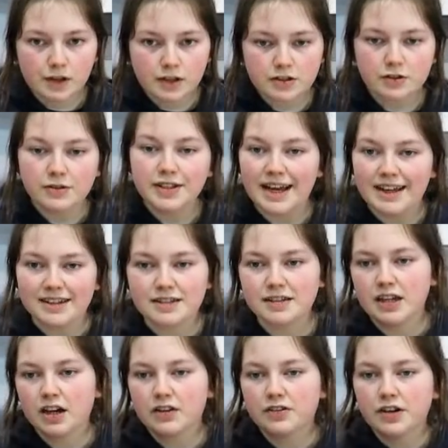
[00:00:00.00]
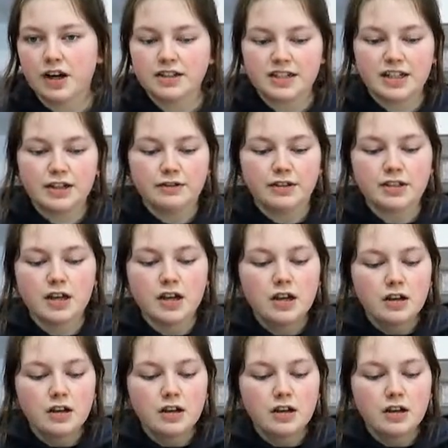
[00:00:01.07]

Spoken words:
So yes, the idea is